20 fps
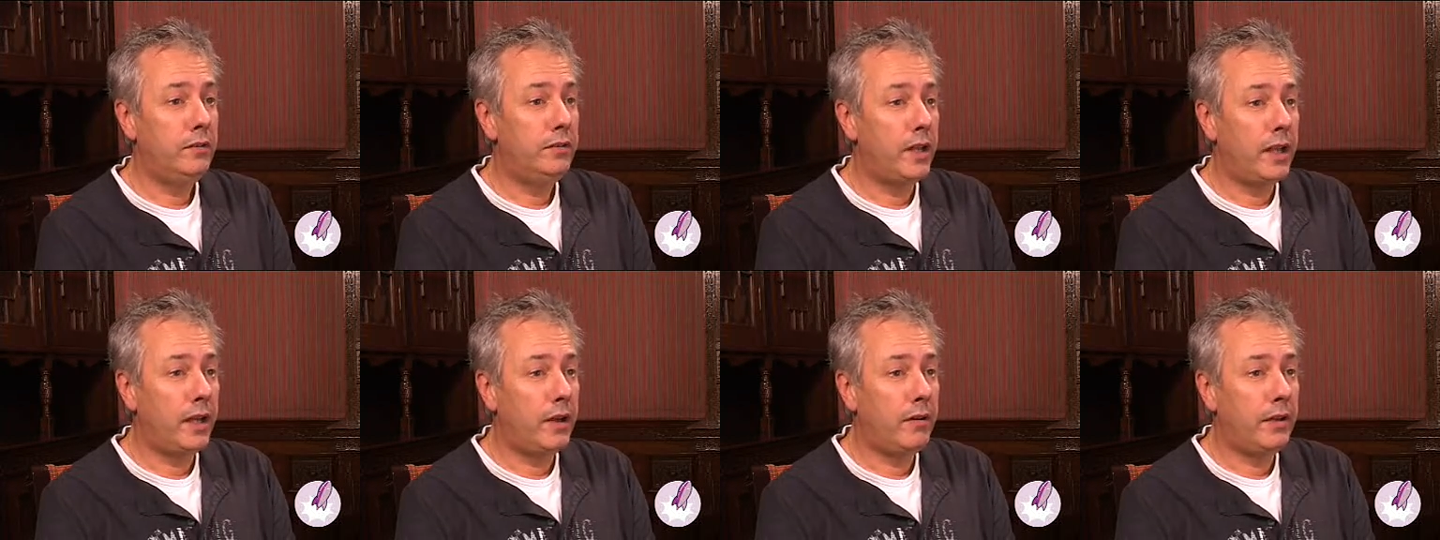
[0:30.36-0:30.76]

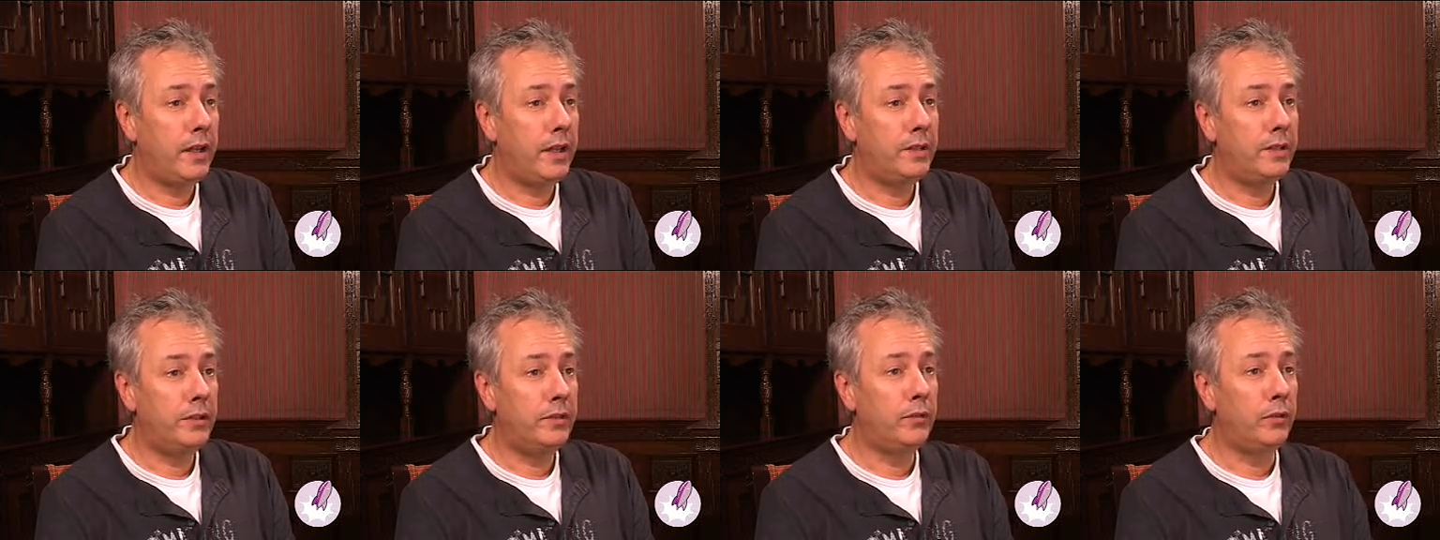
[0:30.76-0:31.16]

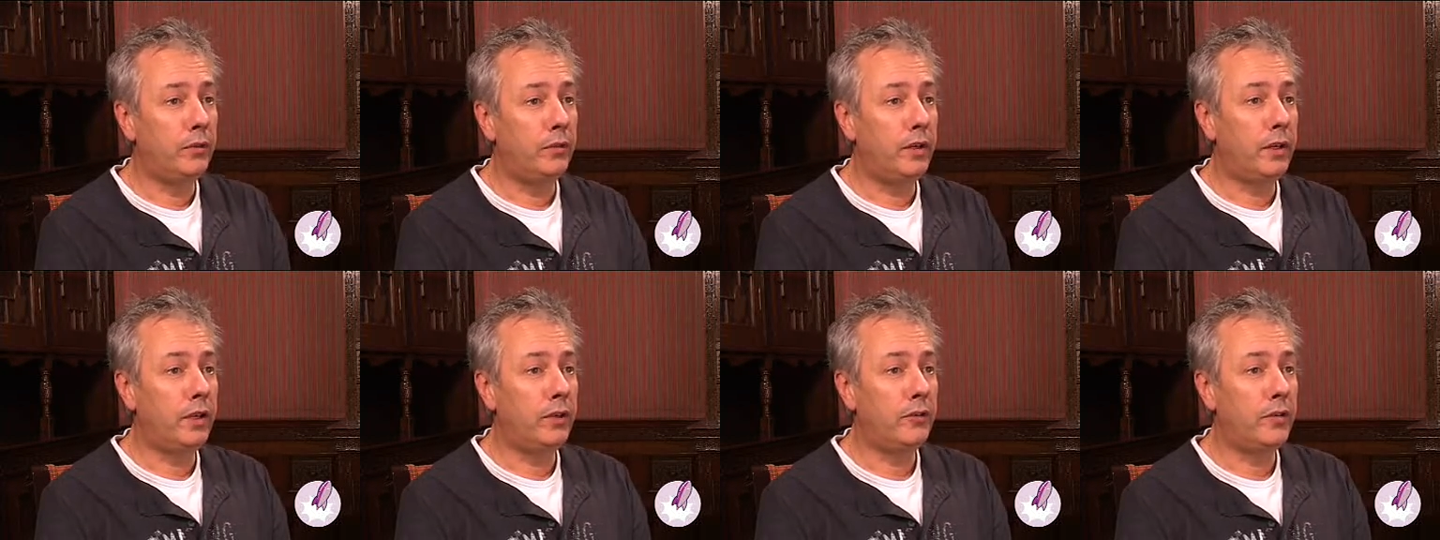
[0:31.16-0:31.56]
decorators,
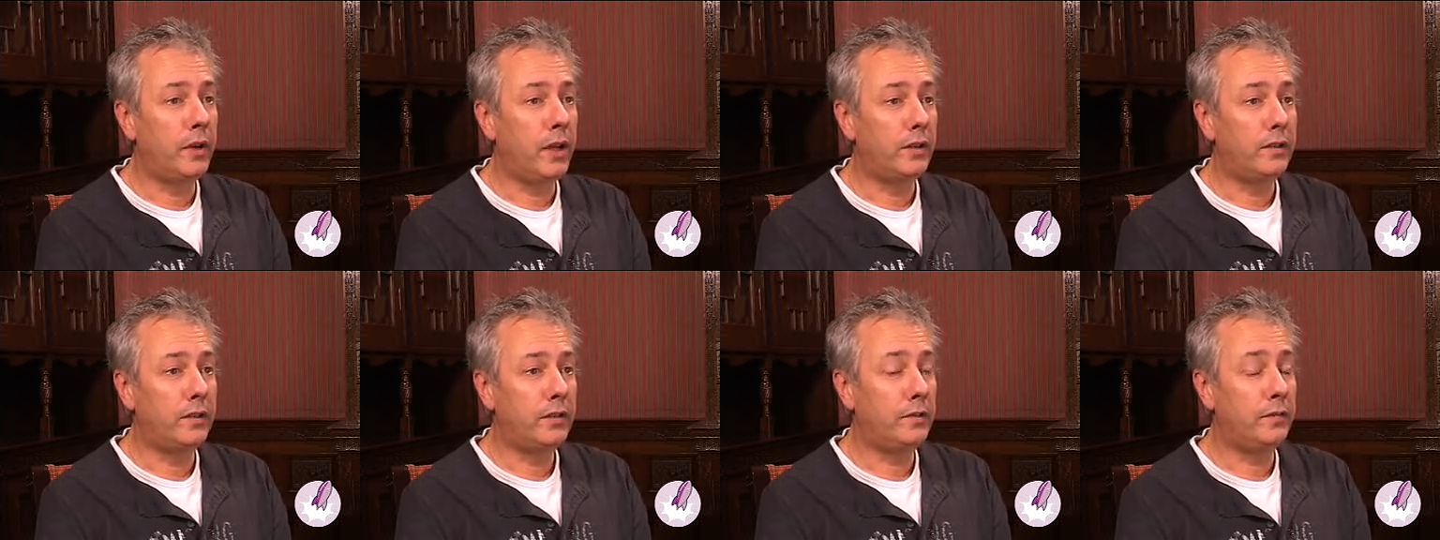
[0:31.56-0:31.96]
flooring
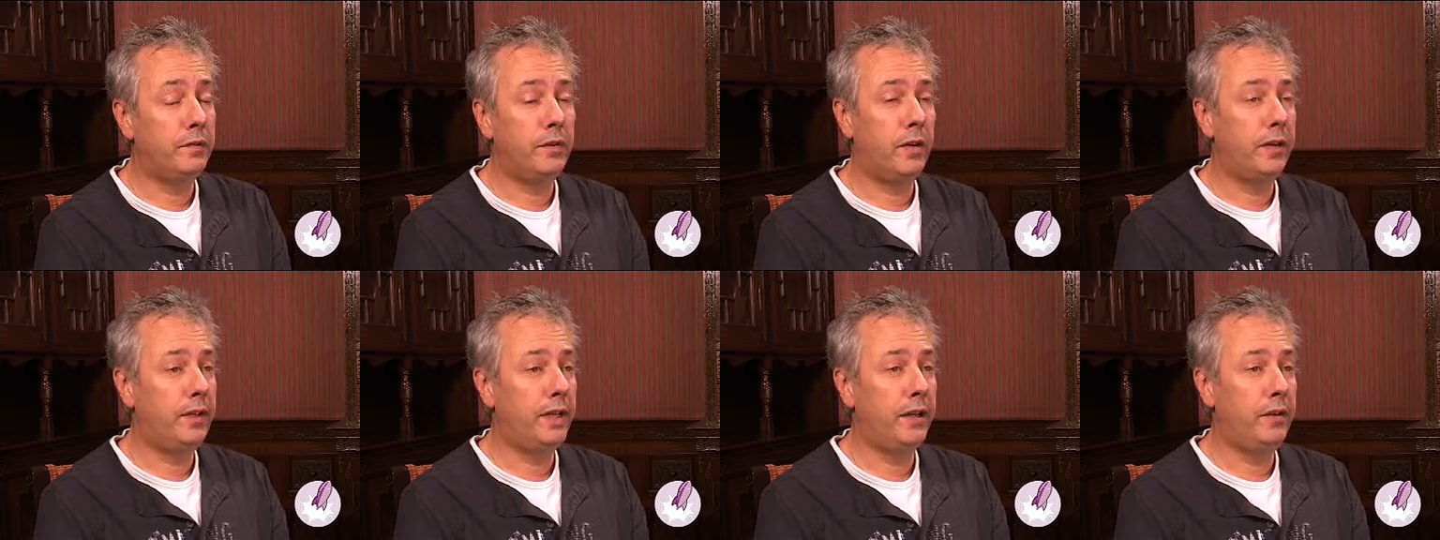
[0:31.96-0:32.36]
contractors, and
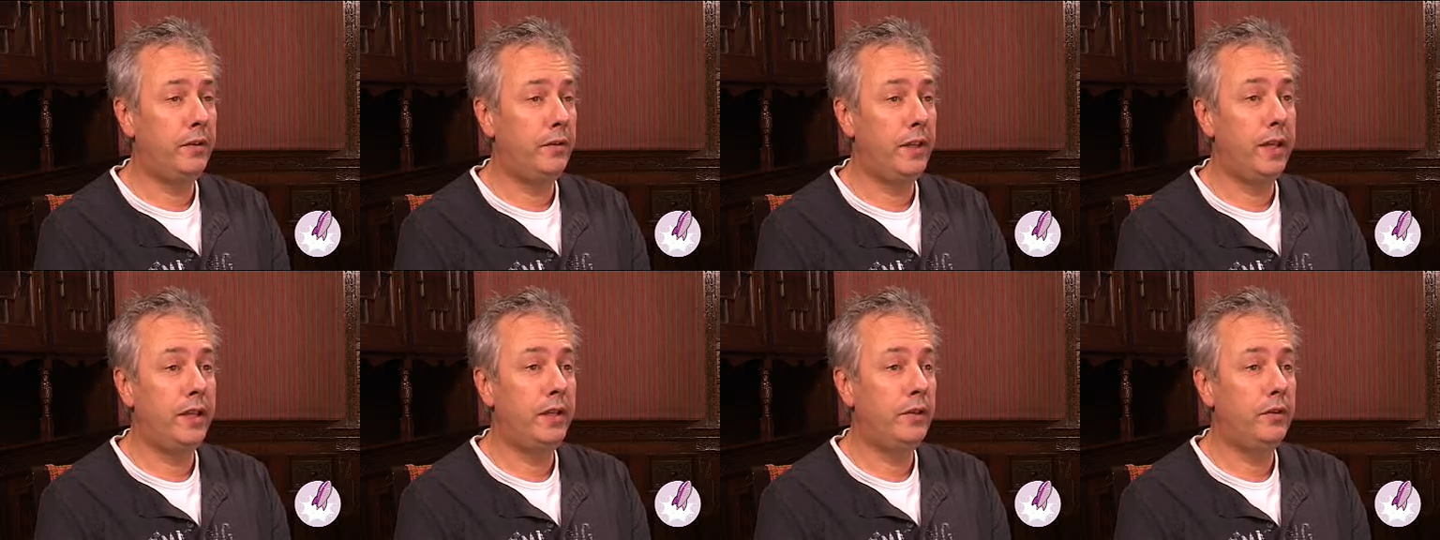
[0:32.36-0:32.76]
find out
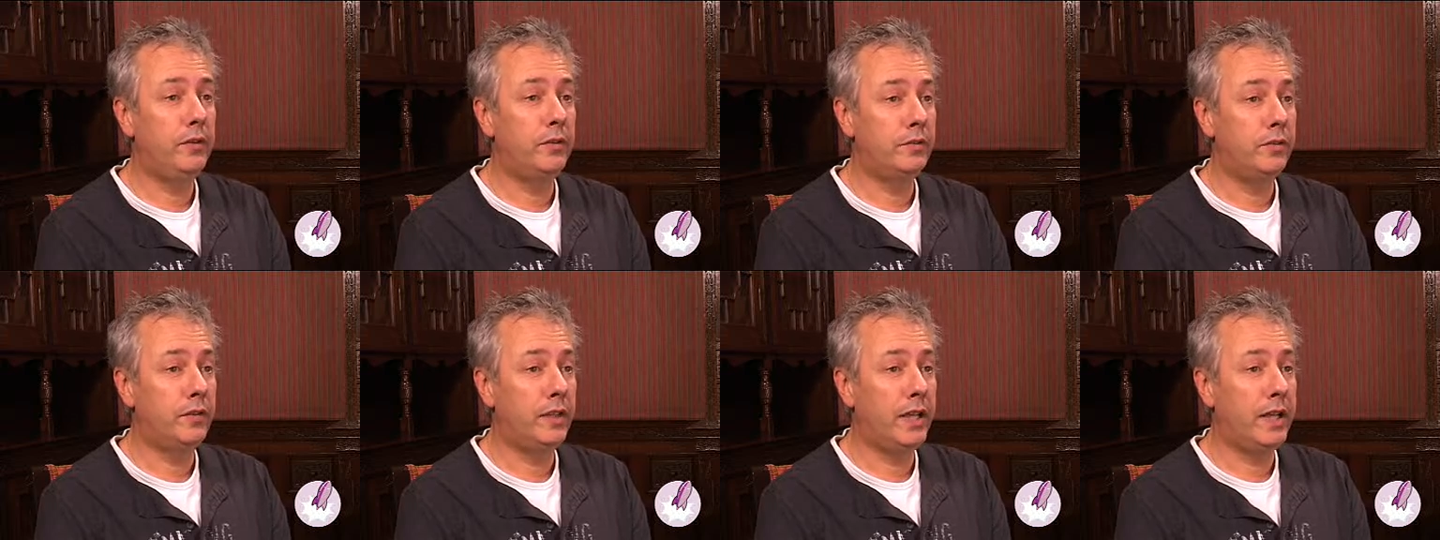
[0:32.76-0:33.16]
who they
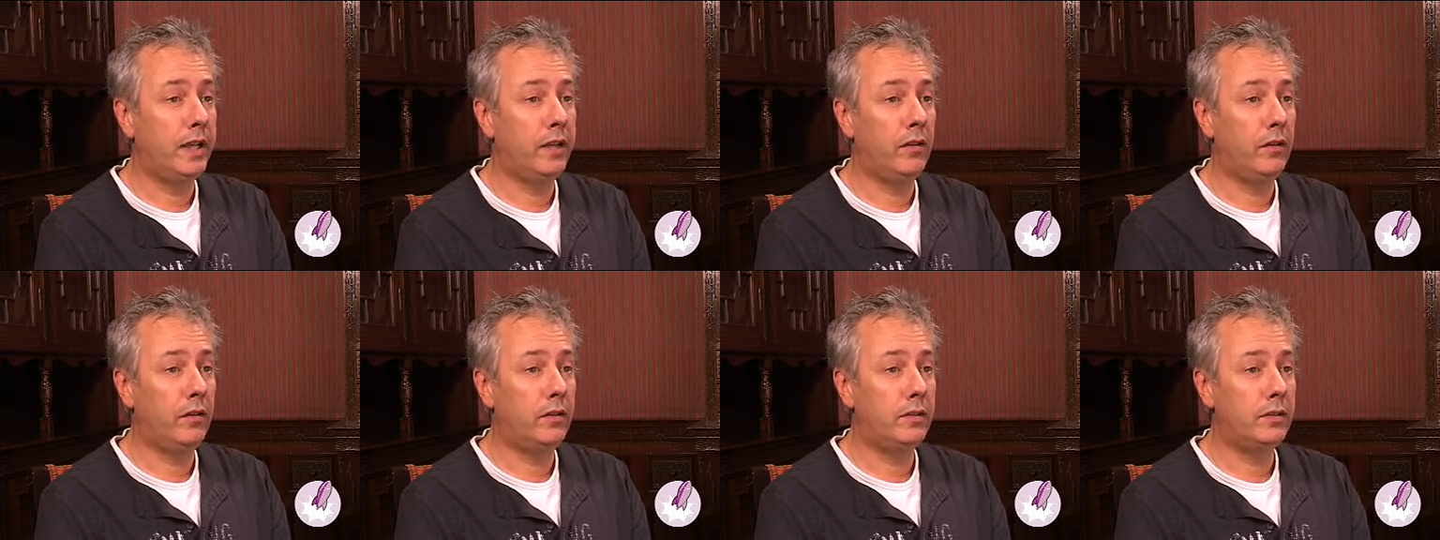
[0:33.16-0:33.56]
use for their
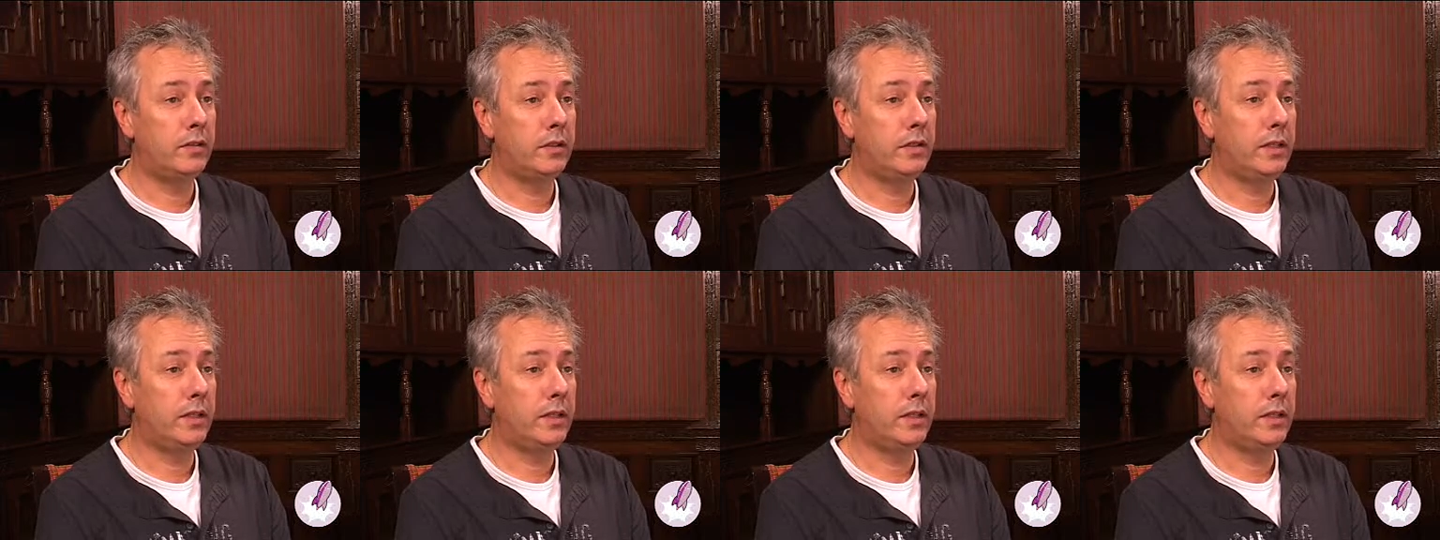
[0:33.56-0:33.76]
clients,